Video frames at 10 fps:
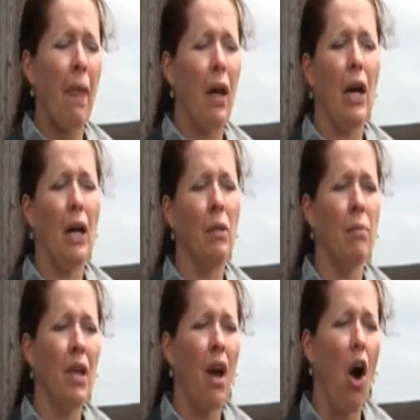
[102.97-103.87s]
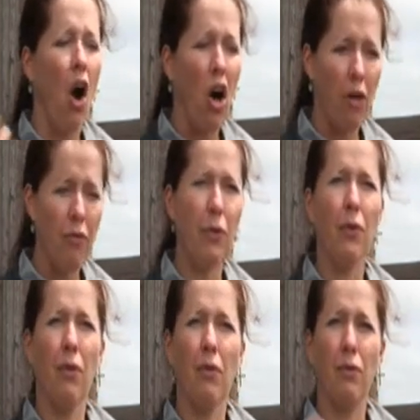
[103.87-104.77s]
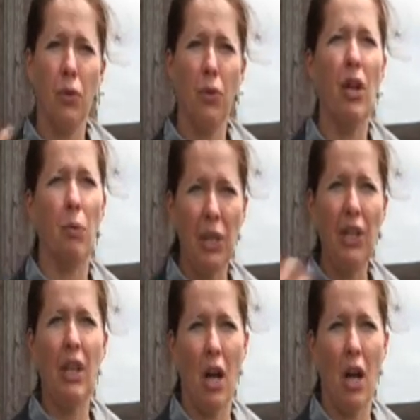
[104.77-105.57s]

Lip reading: offer food that really